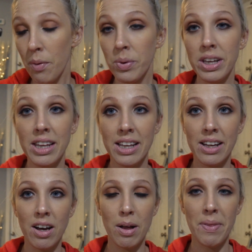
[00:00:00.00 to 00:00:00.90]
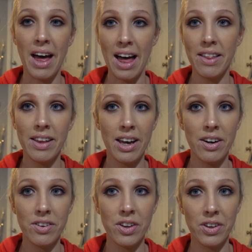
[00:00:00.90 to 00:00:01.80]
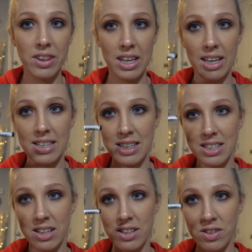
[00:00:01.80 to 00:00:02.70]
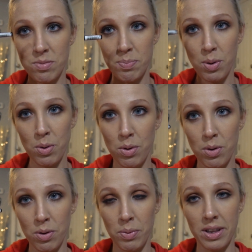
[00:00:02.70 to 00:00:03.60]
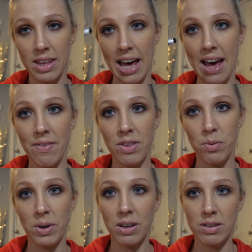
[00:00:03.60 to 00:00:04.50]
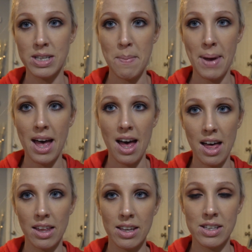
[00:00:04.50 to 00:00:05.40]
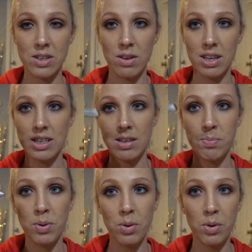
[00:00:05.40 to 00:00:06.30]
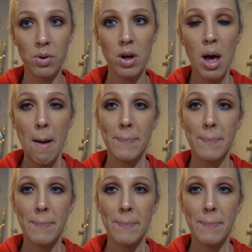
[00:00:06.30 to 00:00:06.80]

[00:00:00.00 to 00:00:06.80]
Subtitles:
Really, the eyeliner, the only thing is it does pull with, I have the wrinkles in my eyelids, so that it did pull,